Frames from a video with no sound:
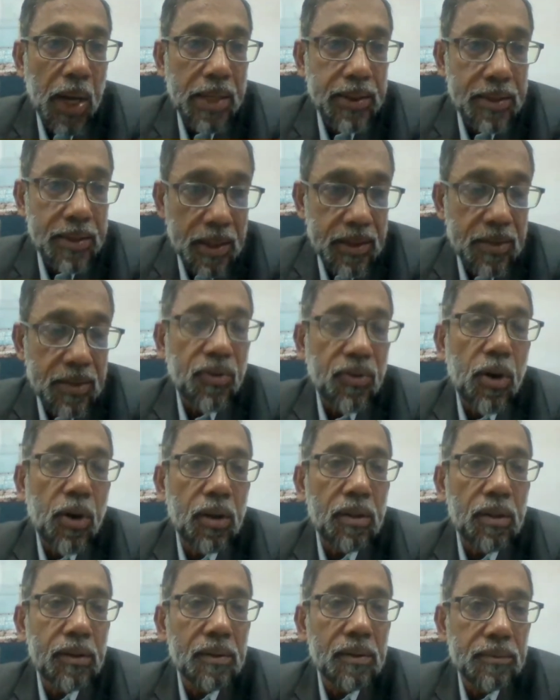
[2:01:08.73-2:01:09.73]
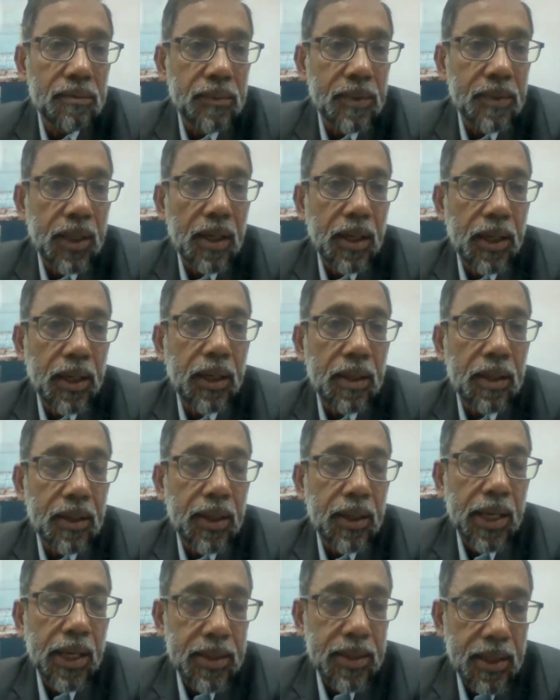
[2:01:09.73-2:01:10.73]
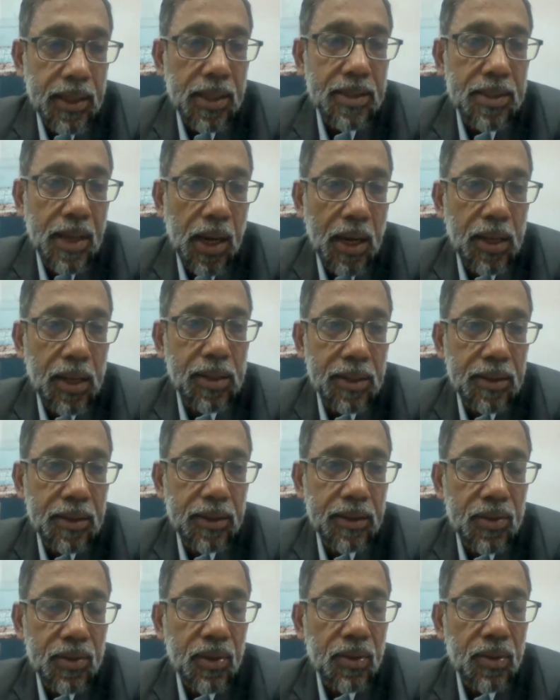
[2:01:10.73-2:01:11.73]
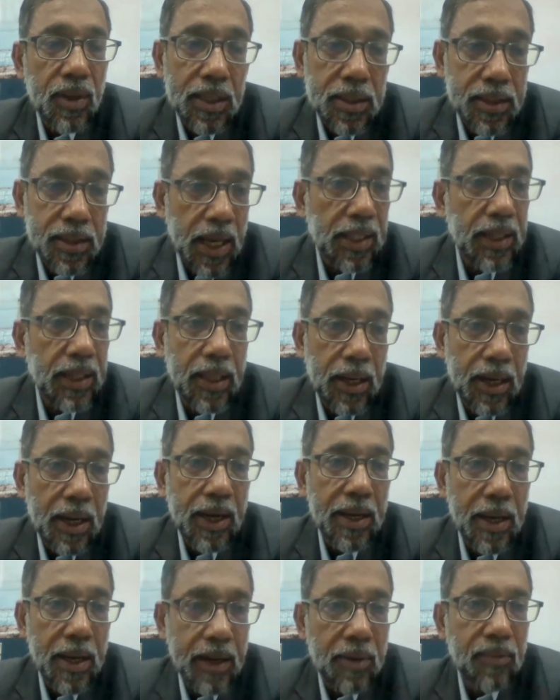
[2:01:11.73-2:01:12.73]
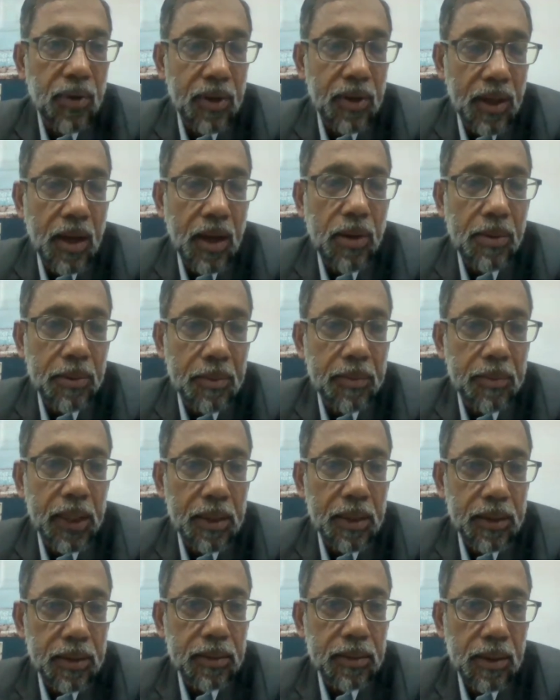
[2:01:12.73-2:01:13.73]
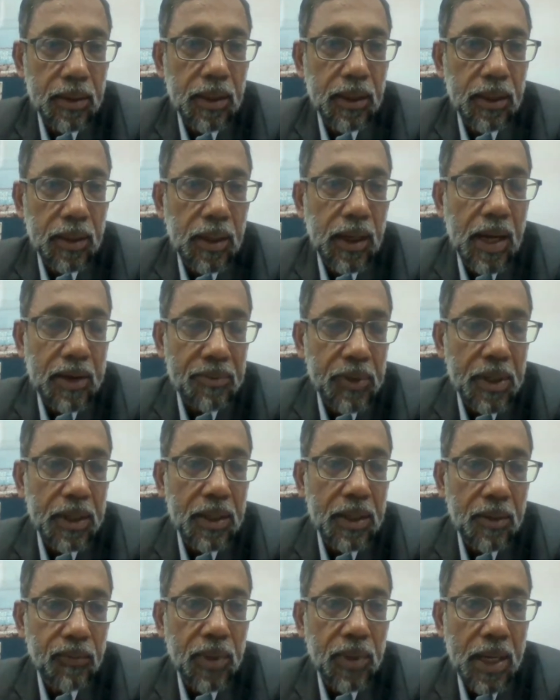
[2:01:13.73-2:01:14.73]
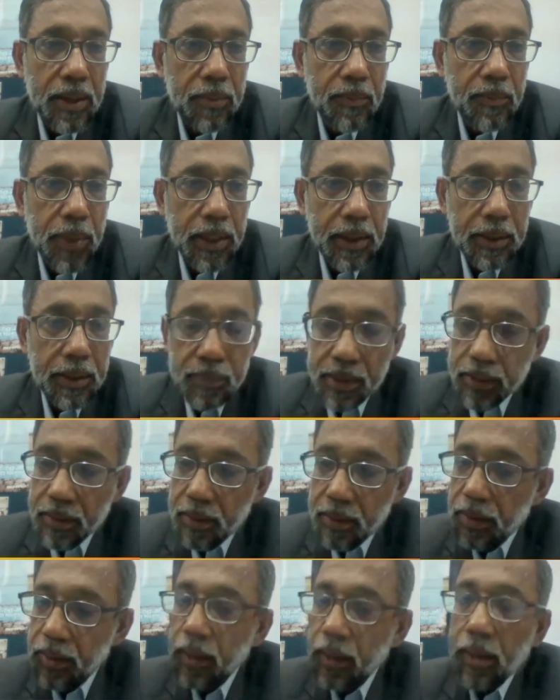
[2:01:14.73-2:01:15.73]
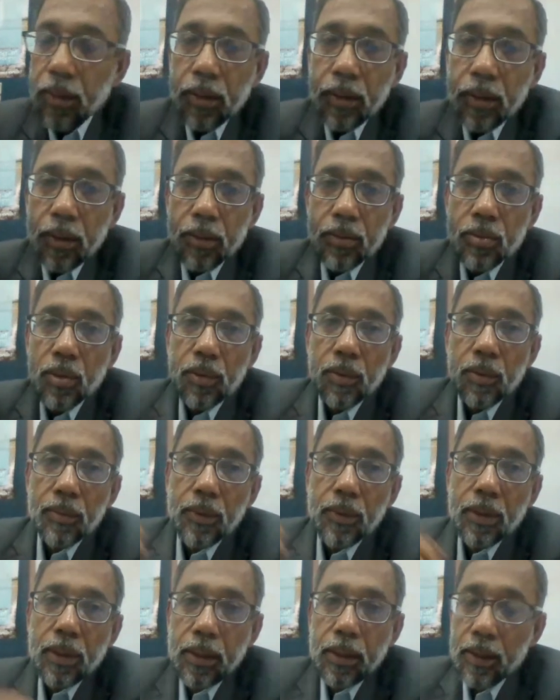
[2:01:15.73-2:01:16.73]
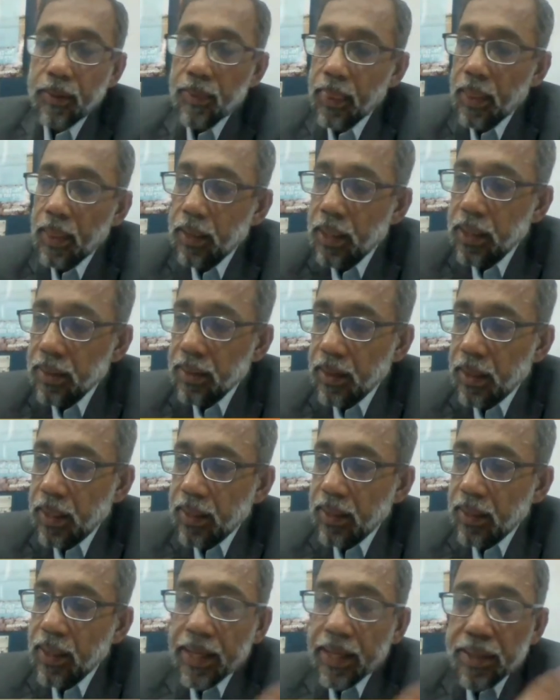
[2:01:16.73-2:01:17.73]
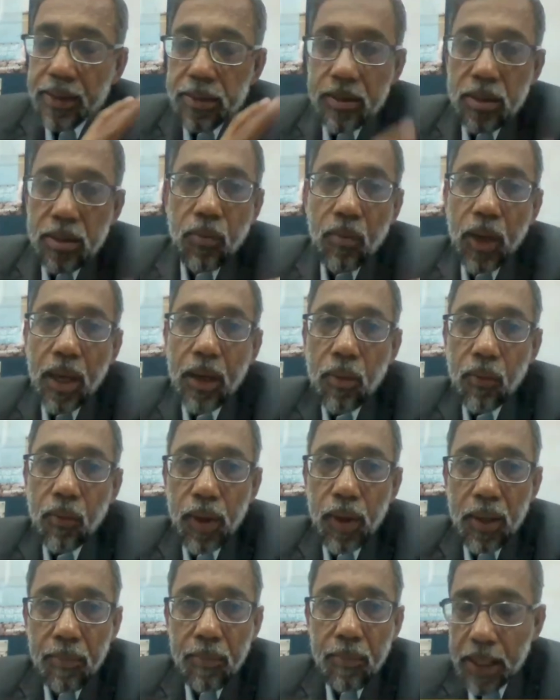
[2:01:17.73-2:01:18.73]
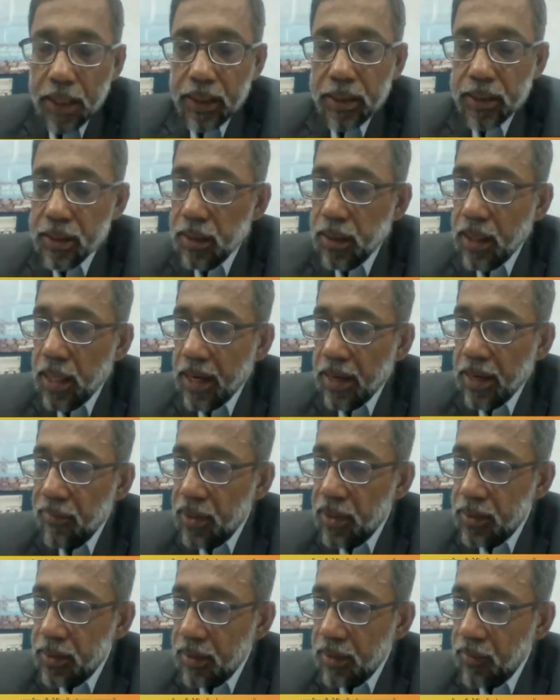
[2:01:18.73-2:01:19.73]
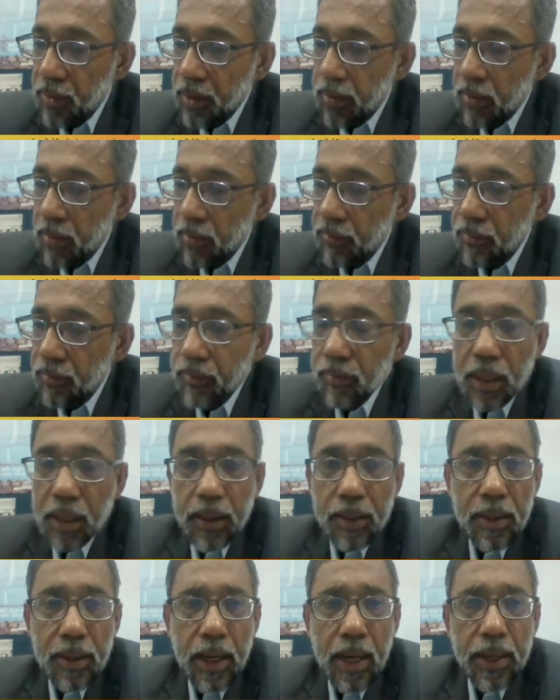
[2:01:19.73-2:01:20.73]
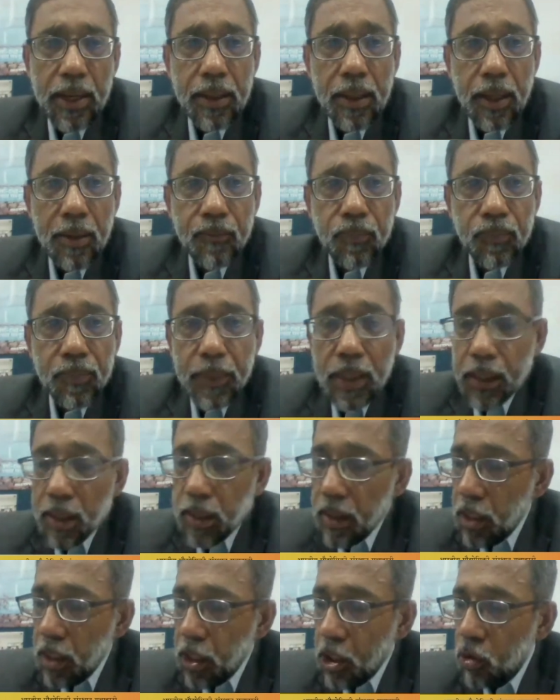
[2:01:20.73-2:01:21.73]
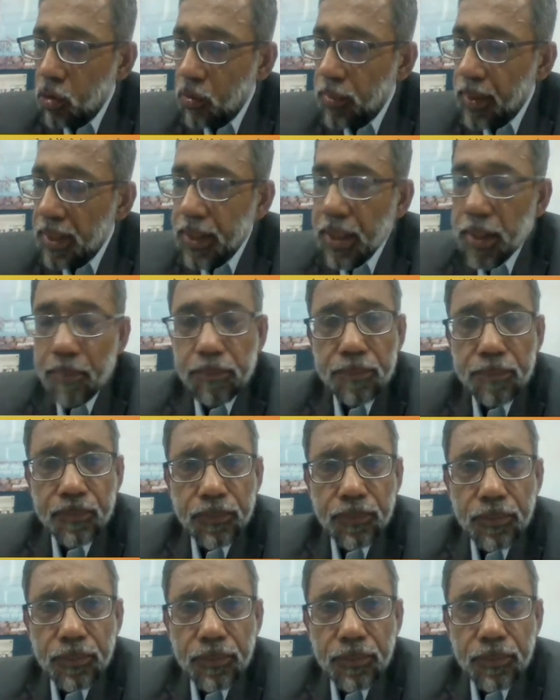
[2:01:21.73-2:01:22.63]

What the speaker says: prices fall as a result. So that's another headache for the government after the flood becomes. So that is the way we manage the adverse effect of flood. And the innovative